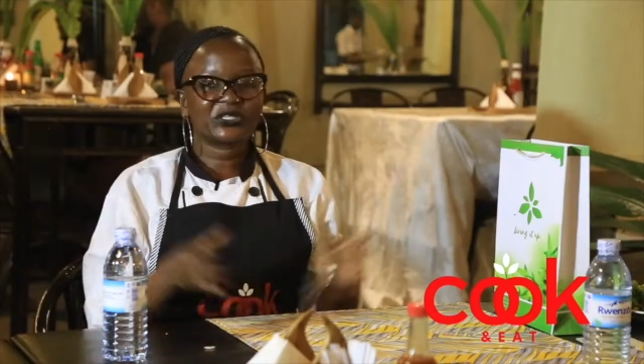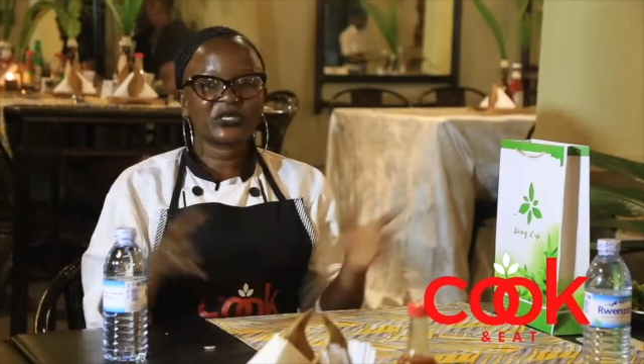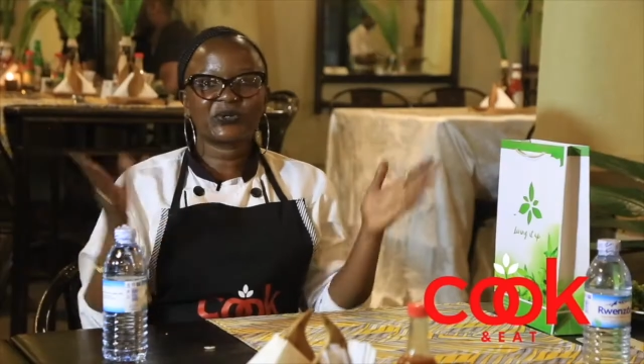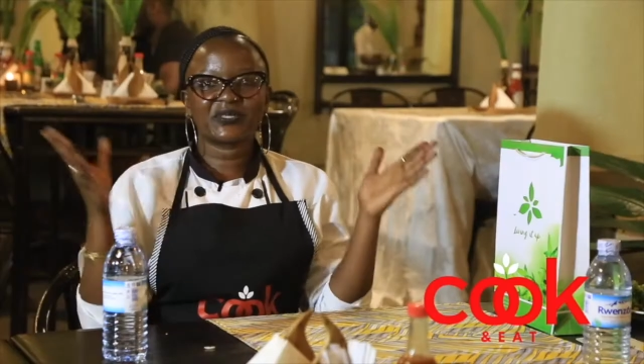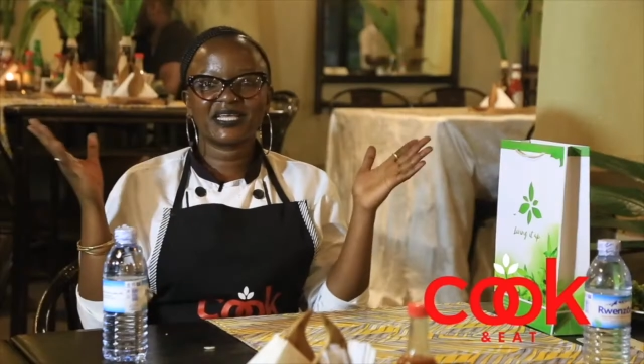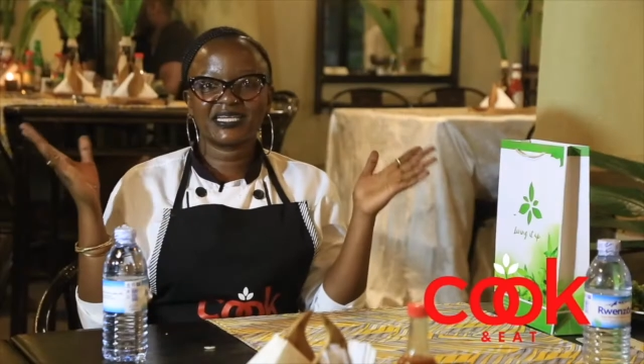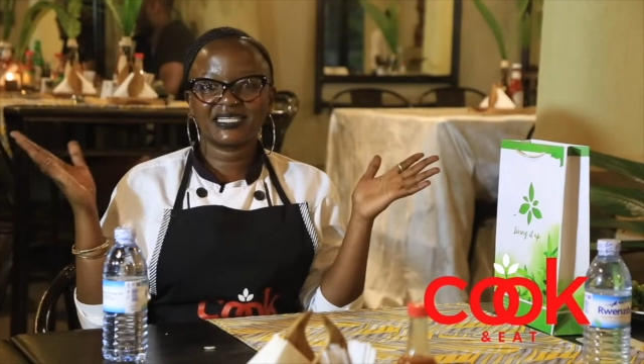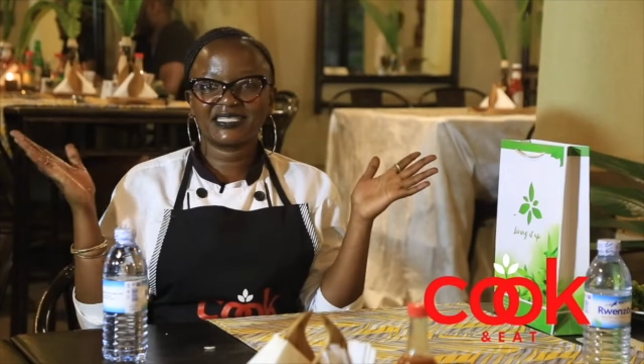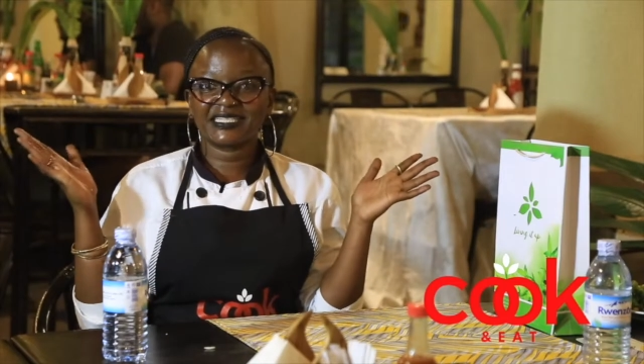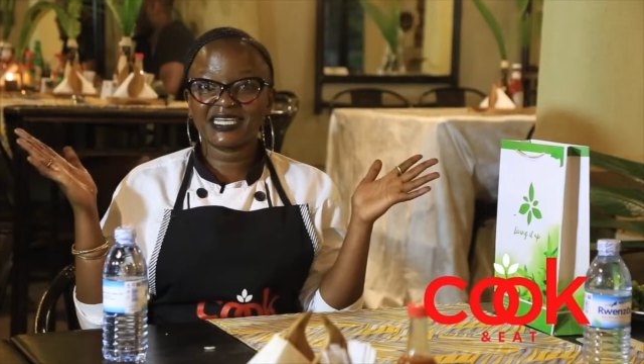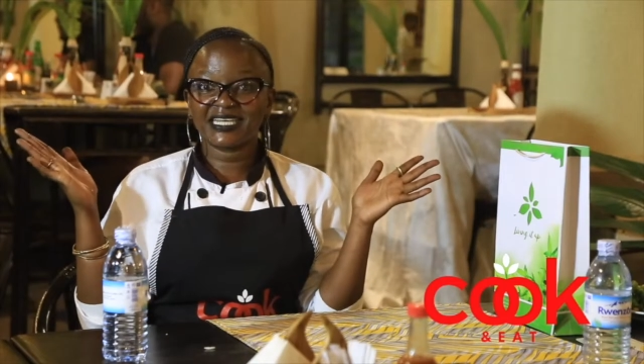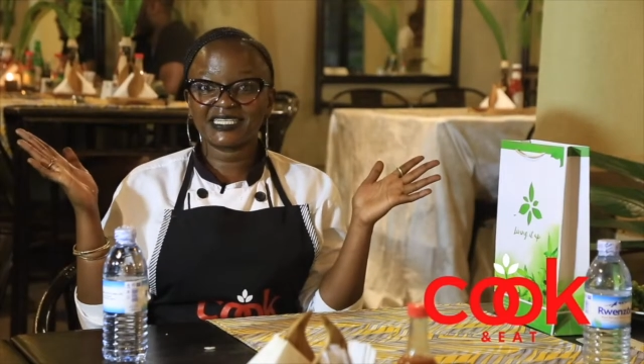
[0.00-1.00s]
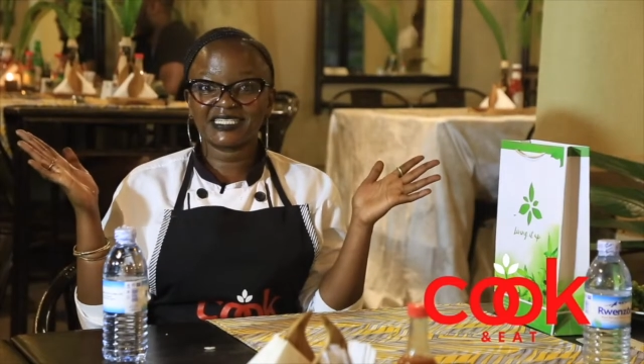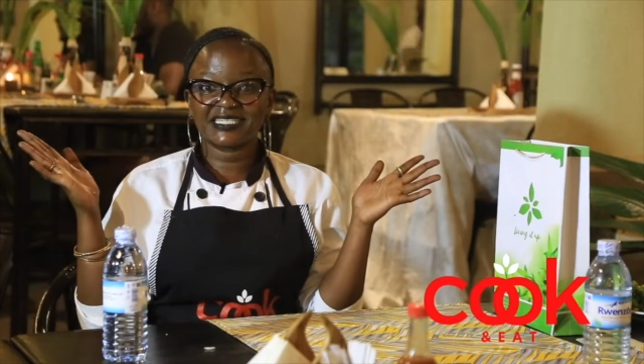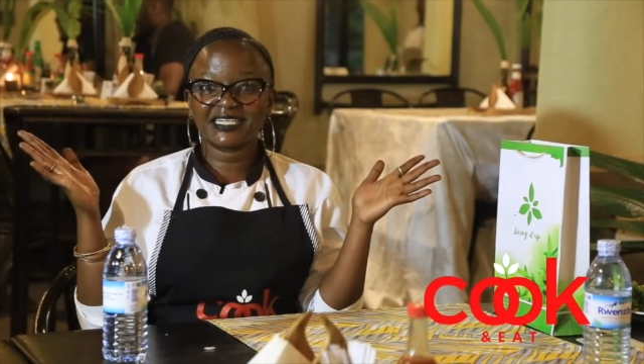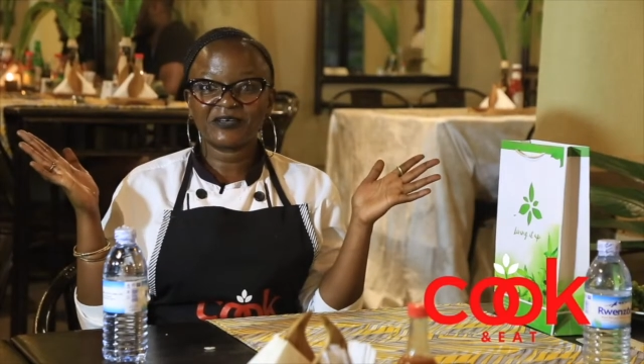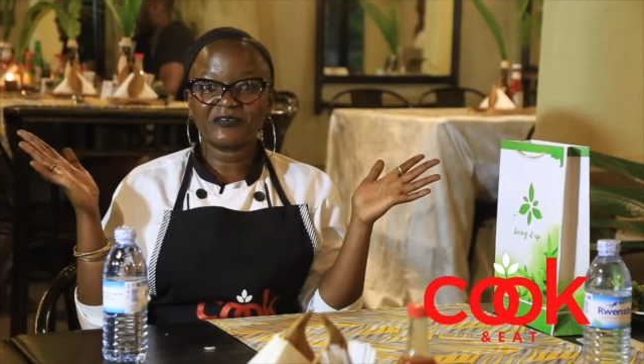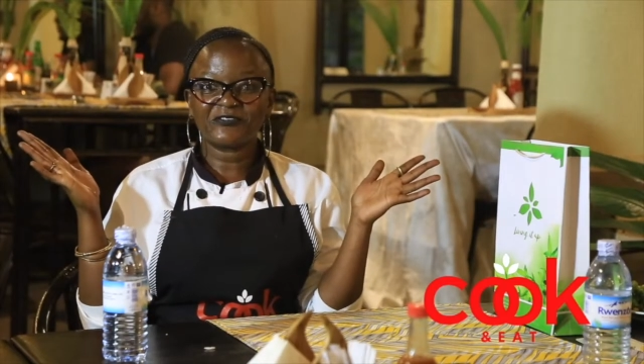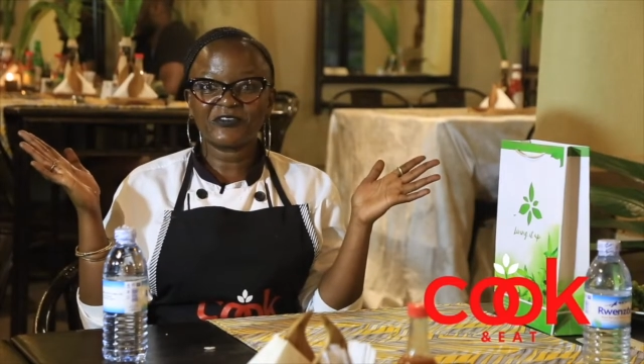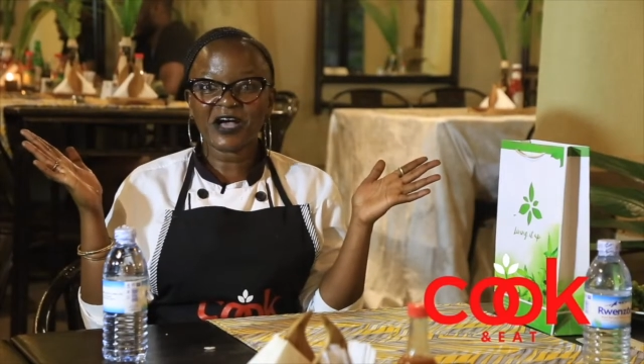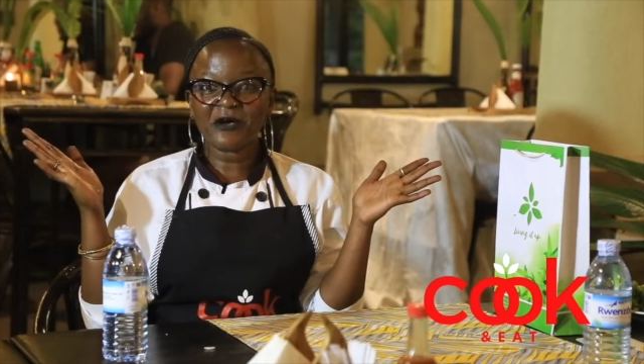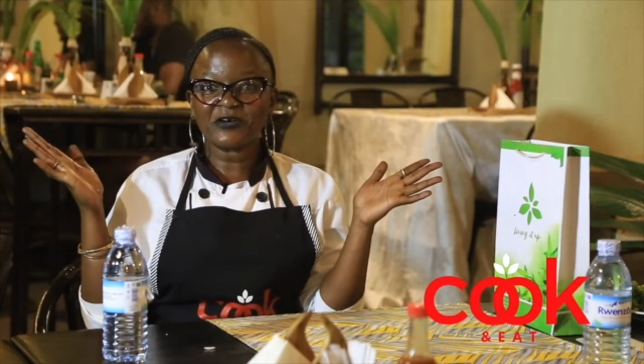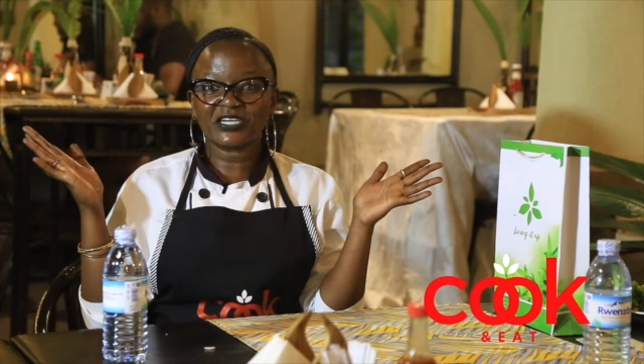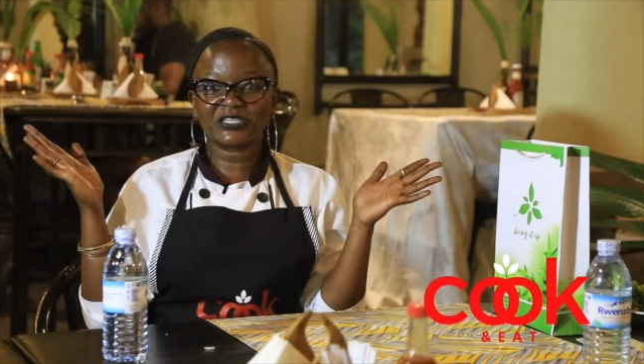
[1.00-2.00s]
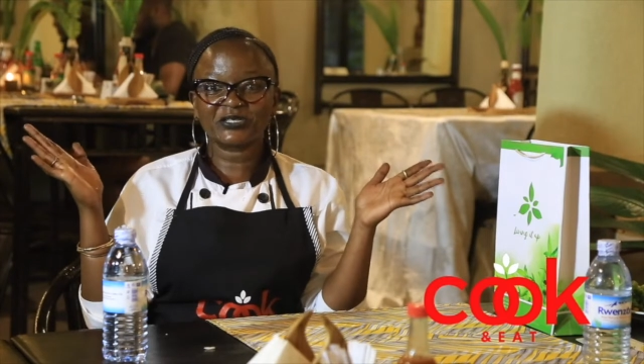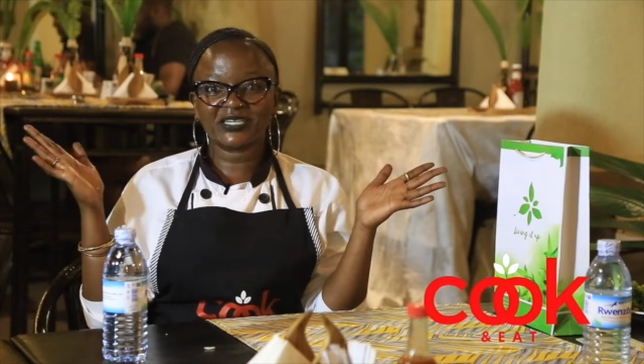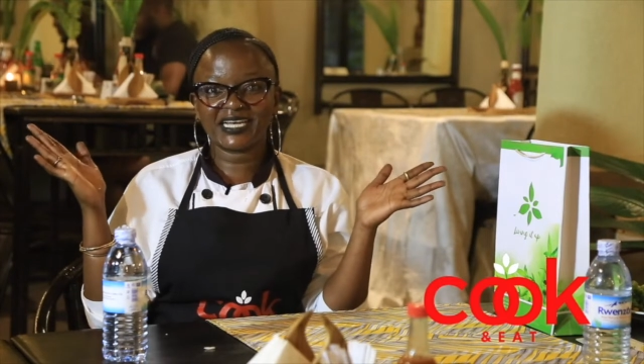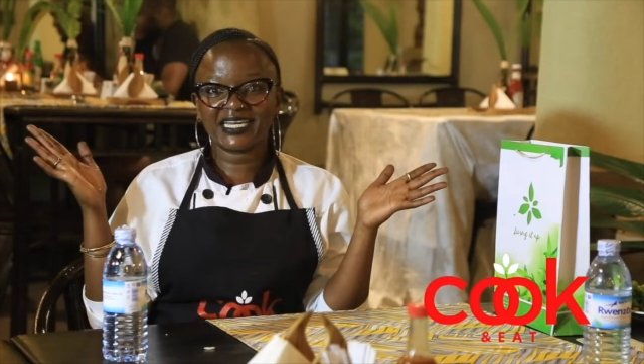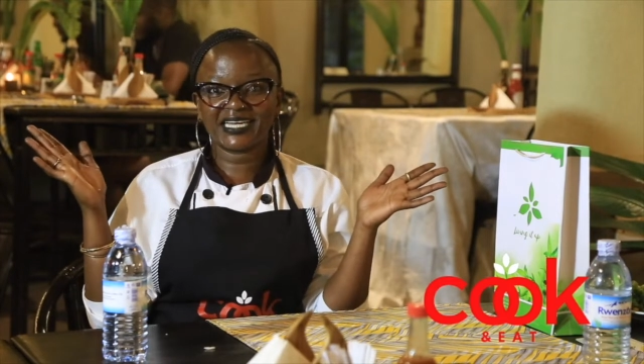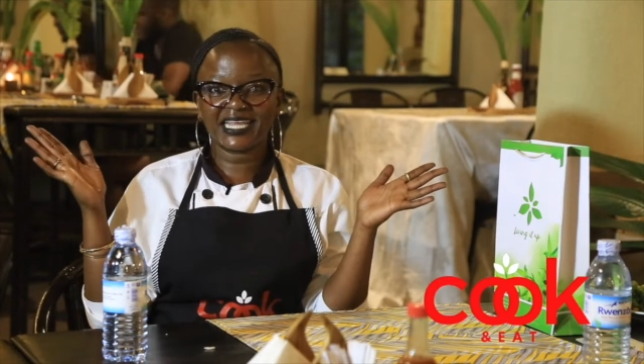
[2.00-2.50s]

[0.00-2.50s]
So that is it for our Cook and